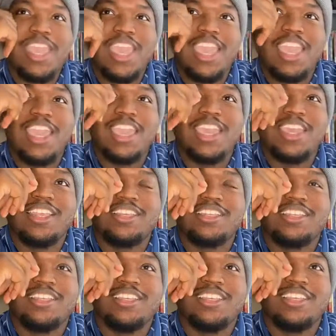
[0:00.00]

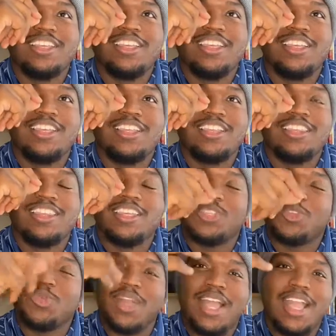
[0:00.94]
And
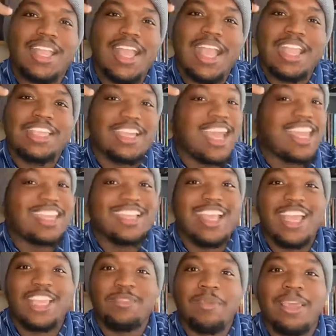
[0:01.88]
this one, I, I did
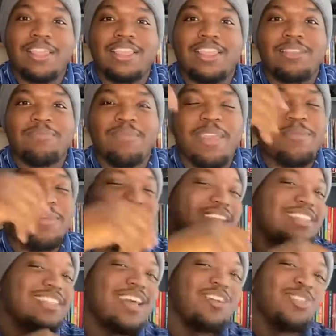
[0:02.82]
not expect it. Maybe
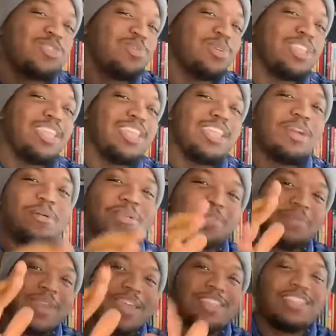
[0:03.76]
because I was tweeting and I
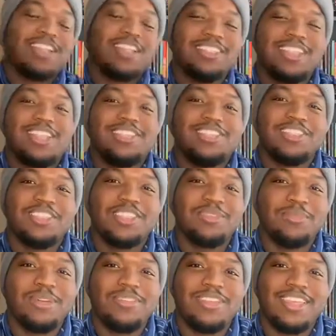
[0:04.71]
wasn't paying a ton of attention to
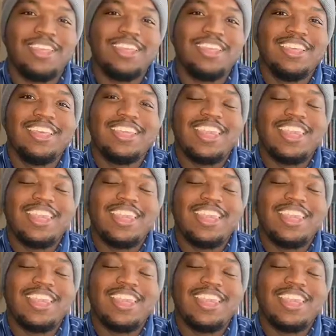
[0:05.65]
the movie.